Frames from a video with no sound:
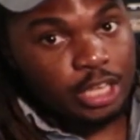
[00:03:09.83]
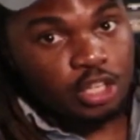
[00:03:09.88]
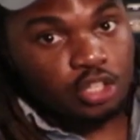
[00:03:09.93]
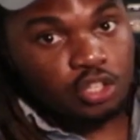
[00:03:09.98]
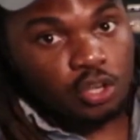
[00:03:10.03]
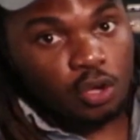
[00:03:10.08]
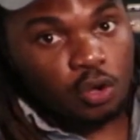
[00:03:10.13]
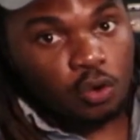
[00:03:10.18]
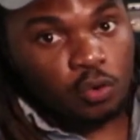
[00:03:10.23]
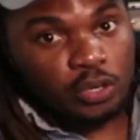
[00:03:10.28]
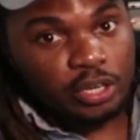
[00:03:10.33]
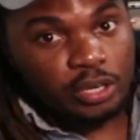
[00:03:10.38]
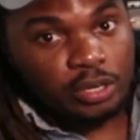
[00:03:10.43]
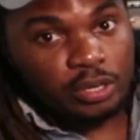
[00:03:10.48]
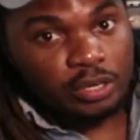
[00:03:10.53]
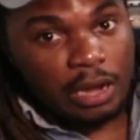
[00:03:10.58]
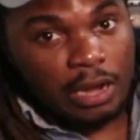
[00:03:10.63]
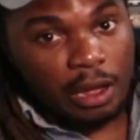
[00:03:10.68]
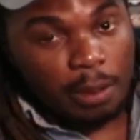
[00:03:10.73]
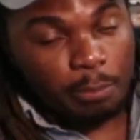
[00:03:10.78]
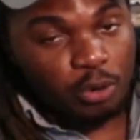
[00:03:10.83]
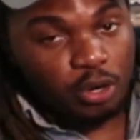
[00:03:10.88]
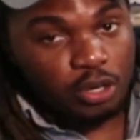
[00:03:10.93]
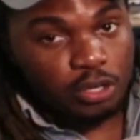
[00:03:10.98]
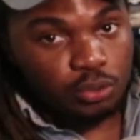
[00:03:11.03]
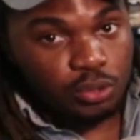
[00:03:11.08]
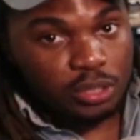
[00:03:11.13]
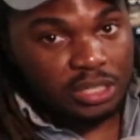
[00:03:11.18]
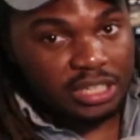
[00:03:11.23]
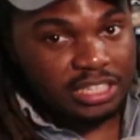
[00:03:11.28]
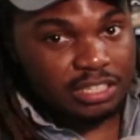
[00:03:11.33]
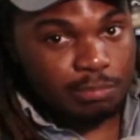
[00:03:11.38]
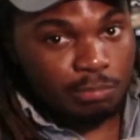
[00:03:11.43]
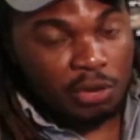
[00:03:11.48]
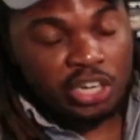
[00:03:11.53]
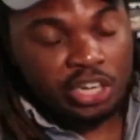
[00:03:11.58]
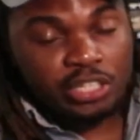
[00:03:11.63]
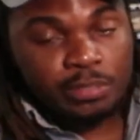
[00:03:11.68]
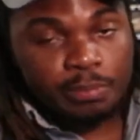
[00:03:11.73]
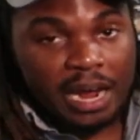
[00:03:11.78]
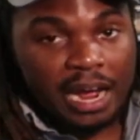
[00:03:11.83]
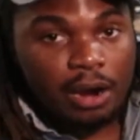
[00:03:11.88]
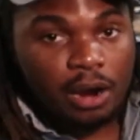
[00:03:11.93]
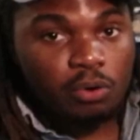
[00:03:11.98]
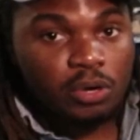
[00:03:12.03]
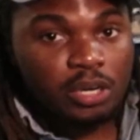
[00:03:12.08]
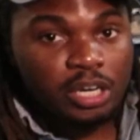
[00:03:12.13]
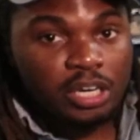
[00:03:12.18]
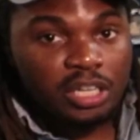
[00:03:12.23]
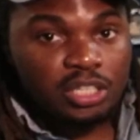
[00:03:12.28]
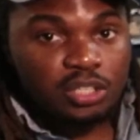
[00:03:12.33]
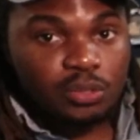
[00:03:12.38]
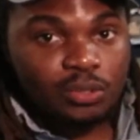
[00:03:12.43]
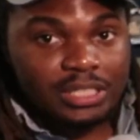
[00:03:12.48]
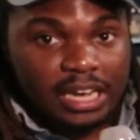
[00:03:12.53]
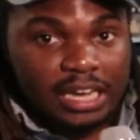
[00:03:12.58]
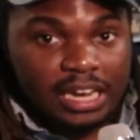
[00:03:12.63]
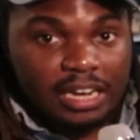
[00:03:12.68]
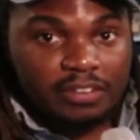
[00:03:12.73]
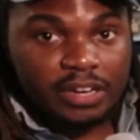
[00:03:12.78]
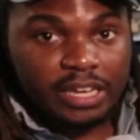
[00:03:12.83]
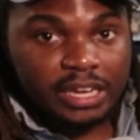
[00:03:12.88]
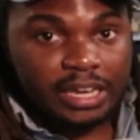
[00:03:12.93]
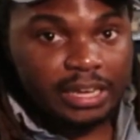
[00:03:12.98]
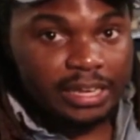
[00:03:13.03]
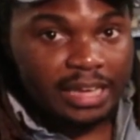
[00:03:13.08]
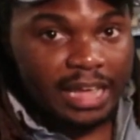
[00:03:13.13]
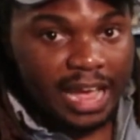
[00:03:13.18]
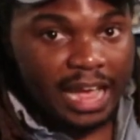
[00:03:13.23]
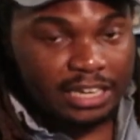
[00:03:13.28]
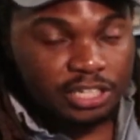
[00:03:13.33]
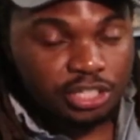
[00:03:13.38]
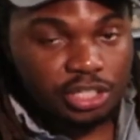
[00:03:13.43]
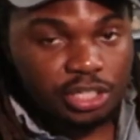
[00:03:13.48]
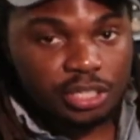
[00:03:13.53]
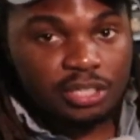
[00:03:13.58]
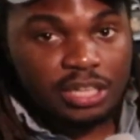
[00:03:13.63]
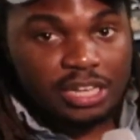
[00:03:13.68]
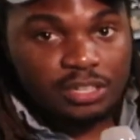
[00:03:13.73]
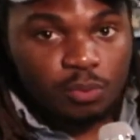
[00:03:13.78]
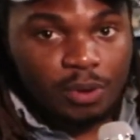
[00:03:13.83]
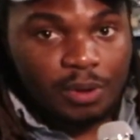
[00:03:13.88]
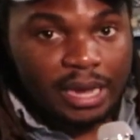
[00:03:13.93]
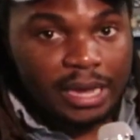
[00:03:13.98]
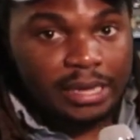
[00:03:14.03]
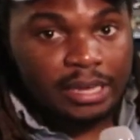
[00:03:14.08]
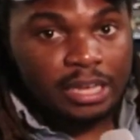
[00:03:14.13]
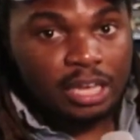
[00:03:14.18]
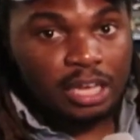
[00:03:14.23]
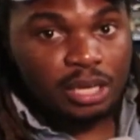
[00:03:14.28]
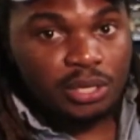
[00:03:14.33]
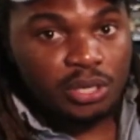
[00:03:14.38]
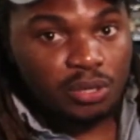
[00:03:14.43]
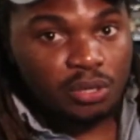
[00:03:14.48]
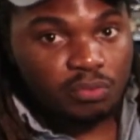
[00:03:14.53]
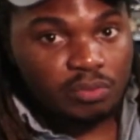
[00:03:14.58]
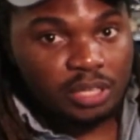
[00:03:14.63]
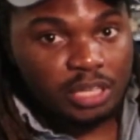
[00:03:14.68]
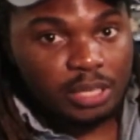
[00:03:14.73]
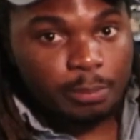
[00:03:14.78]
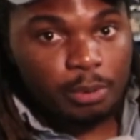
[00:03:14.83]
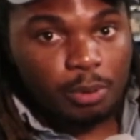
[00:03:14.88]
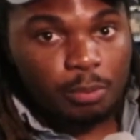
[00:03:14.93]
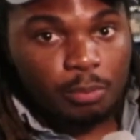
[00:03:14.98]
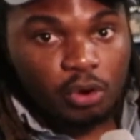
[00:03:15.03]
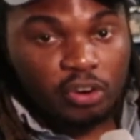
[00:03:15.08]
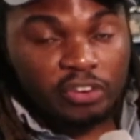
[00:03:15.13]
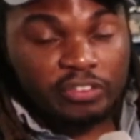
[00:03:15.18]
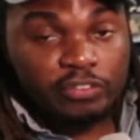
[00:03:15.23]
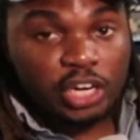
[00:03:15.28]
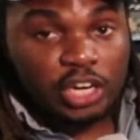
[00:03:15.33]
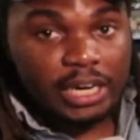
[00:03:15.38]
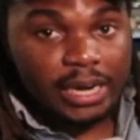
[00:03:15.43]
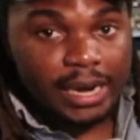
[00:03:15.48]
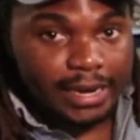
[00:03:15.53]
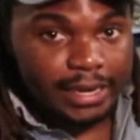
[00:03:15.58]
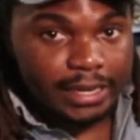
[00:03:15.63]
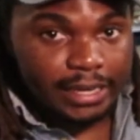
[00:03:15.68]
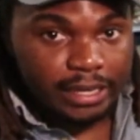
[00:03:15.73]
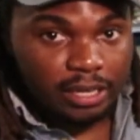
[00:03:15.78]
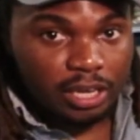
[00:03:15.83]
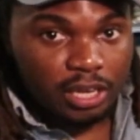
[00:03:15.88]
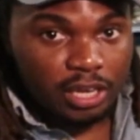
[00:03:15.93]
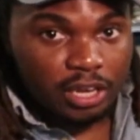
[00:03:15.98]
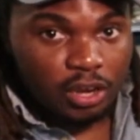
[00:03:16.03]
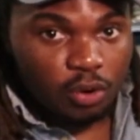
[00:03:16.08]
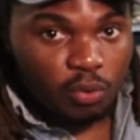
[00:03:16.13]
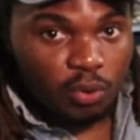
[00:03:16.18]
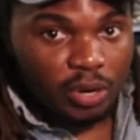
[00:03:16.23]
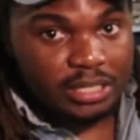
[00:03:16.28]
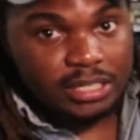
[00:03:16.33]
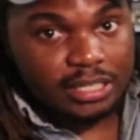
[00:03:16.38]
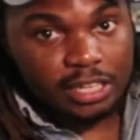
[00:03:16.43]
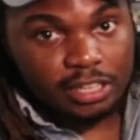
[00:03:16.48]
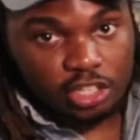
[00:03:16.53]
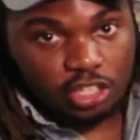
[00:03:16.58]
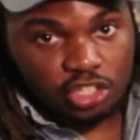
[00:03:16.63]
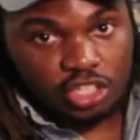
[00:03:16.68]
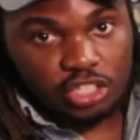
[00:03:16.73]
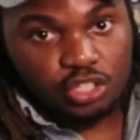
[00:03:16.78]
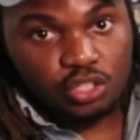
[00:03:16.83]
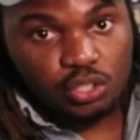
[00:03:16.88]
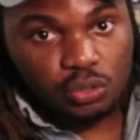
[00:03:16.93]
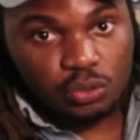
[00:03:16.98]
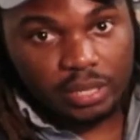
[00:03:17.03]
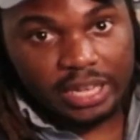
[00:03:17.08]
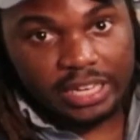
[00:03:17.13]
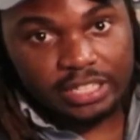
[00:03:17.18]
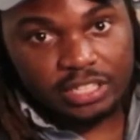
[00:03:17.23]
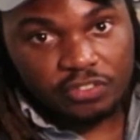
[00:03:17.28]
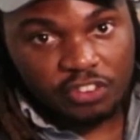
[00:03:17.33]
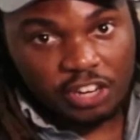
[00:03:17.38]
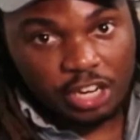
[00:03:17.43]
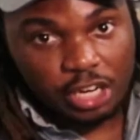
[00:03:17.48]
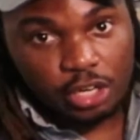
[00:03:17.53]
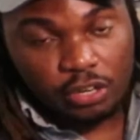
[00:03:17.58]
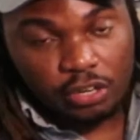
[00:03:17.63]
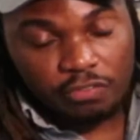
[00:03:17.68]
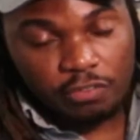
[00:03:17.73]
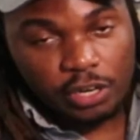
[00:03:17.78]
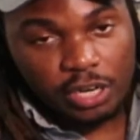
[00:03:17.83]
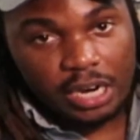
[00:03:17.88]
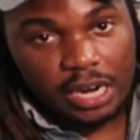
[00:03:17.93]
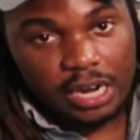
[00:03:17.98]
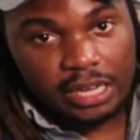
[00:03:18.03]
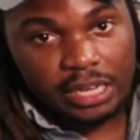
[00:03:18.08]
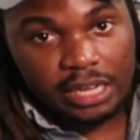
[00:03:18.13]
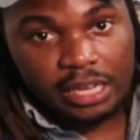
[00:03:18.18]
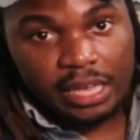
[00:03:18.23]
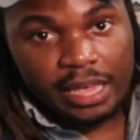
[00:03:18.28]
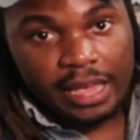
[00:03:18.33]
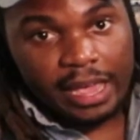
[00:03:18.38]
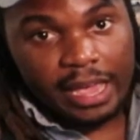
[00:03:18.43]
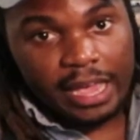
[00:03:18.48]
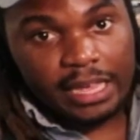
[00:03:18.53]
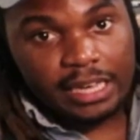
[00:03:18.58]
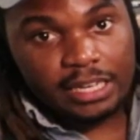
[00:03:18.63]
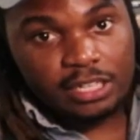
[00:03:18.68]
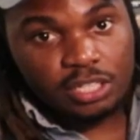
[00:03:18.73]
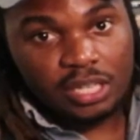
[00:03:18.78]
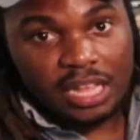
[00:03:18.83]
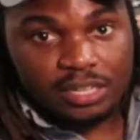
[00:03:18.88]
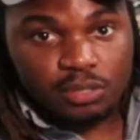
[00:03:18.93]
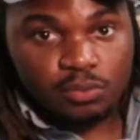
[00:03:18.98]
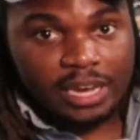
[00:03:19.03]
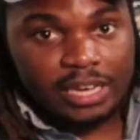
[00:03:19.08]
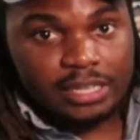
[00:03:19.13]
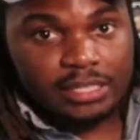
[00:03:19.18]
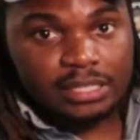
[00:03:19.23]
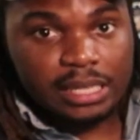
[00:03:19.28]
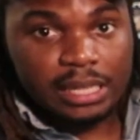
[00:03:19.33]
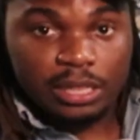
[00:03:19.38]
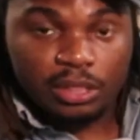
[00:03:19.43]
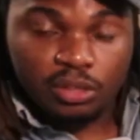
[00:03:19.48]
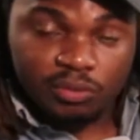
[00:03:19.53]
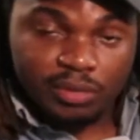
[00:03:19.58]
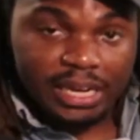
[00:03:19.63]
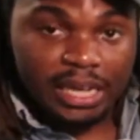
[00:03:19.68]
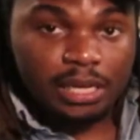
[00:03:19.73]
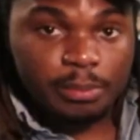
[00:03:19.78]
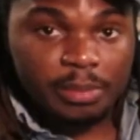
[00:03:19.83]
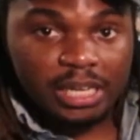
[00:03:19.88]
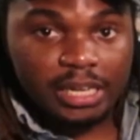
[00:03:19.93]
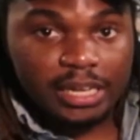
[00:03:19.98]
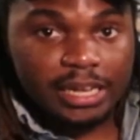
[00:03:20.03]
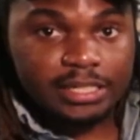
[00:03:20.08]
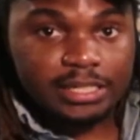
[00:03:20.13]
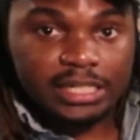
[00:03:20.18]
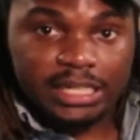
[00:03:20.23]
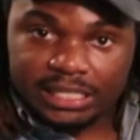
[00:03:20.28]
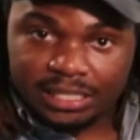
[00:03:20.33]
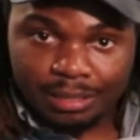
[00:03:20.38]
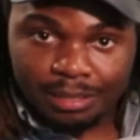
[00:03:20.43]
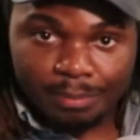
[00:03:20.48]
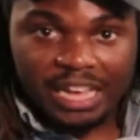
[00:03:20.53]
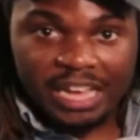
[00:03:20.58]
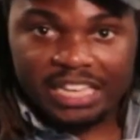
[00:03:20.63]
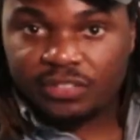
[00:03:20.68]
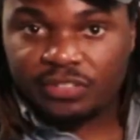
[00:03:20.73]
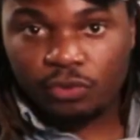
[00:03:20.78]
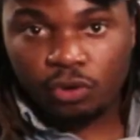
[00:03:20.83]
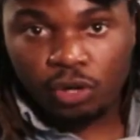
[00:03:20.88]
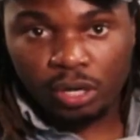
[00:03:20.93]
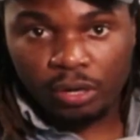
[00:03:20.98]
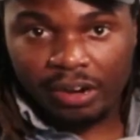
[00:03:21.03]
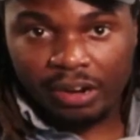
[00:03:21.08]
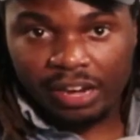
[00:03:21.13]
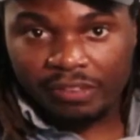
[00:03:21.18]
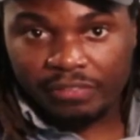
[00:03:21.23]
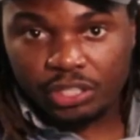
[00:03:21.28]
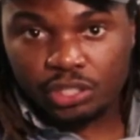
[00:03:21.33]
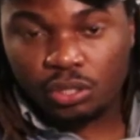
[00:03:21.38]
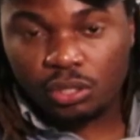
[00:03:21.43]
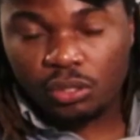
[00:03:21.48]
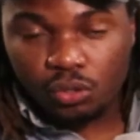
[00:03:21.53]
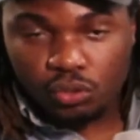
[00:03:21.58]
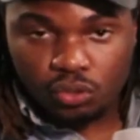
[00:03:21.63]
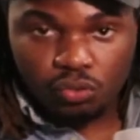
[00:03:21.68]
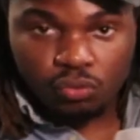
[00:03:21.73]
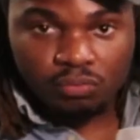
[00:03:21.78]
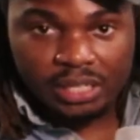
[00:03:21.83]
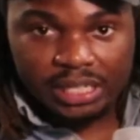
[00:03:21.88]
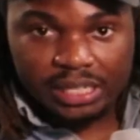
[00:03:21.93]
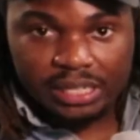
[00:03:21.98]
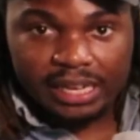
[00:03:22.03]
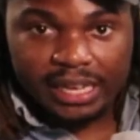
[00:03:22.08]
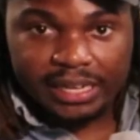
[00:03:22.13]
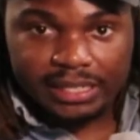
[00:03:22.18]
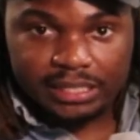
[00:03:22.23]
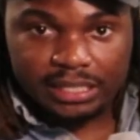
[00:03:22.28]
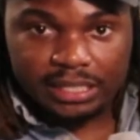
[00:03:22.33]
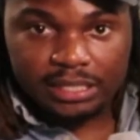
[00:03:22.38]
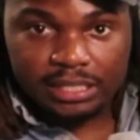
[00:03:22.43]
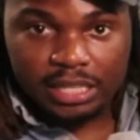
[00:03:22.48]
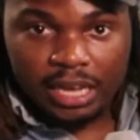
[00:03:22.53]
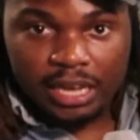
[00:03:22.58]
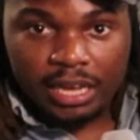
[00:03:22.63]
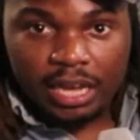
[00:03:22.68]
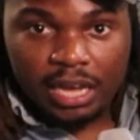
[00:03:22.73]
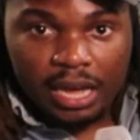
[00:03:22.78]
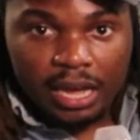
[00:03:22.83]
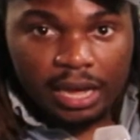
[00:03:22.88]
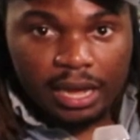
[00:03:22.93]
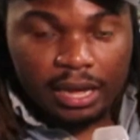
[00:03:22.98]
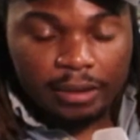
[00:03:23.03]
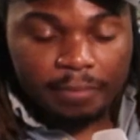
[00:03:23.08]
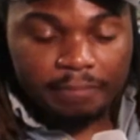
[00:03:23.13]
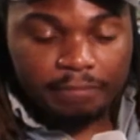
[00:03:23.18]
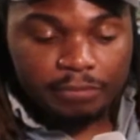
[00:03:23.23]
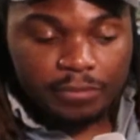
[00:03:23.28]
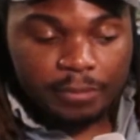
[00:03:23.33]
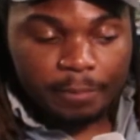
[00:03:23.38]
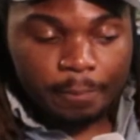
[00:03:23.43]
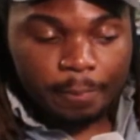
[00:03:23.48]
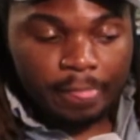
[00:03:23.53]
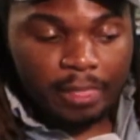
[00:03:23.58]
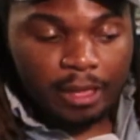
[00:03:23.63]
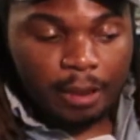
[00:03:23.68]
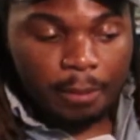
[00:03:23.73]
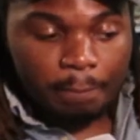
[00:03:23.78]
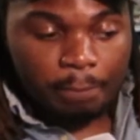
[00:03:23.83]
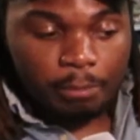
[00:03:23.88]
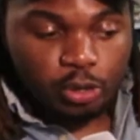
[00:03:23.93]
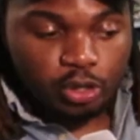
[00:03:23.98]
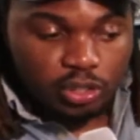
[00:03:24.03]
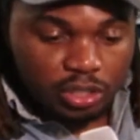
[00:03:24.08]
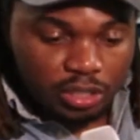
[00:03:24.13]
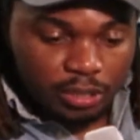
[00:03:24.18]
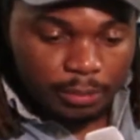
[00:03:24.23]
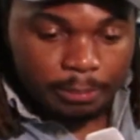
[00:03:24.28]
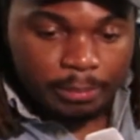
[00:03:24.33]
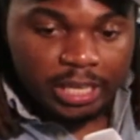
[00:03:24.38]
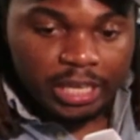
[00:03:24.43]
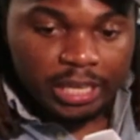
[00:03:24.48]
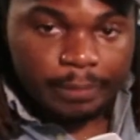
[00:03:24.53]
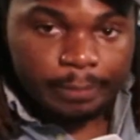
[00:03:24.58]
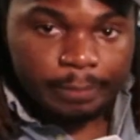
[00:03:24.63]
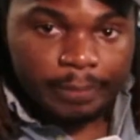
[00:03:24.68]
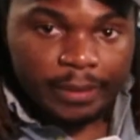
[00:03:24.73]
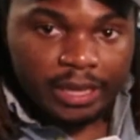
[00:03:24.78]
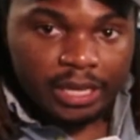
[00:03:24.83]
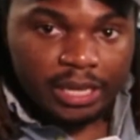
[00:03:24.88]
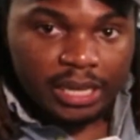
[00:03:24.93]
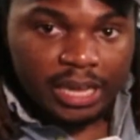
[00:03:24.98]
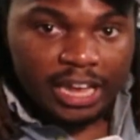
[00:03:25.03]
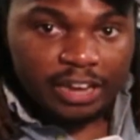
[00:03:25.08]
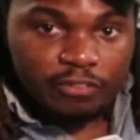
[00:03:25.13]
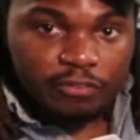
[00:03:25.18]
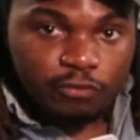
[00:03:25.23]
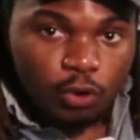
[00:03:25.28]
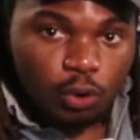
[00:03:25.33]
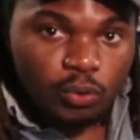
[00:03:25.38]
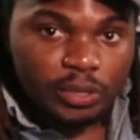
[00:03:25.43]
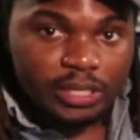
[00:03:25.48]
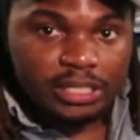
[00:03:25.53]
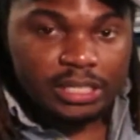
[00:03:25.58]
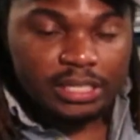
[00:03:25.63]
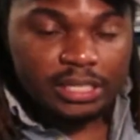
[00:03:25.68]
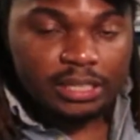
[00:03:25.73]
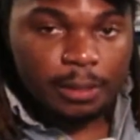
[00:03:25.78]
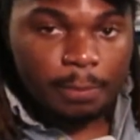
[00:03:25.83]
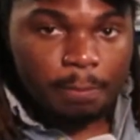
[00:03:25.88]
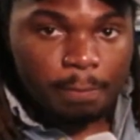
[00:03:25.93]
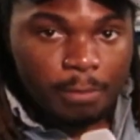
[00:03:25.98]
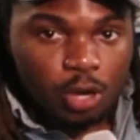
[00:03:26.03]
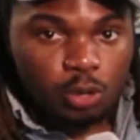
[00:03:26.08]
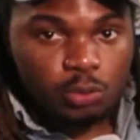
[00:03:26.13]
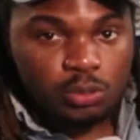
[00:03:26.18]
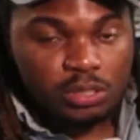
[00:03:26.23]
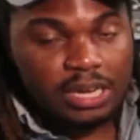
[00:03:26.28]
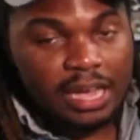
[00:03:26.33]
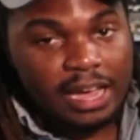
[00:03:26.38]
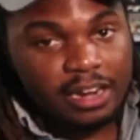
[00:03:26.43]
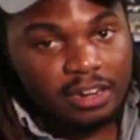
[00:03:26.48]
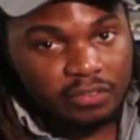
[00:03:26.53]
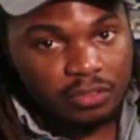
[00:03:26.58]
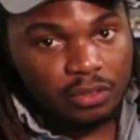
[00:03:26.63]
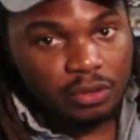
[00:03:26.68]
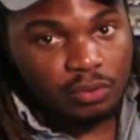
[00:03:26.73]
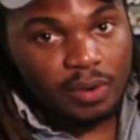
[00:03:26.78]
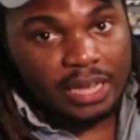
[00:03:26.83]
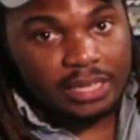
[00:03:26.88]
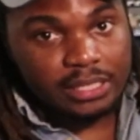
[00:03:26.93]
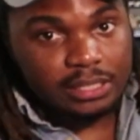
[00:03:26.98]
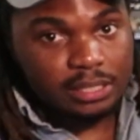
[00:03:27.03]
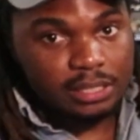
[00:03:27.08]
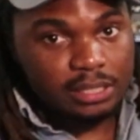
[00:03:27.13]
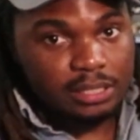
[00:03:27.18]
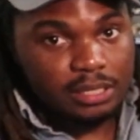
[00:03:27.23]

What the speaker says: So you're not producing as much power. So it's kind of like a catch. That's why you don't really promote it for cutting. Whereas like the G2 lens is very good for cutting. And that's why I say the 3-element lens is the best for engraving. So those 3 lenses push the beam and focus it the most out of the rest.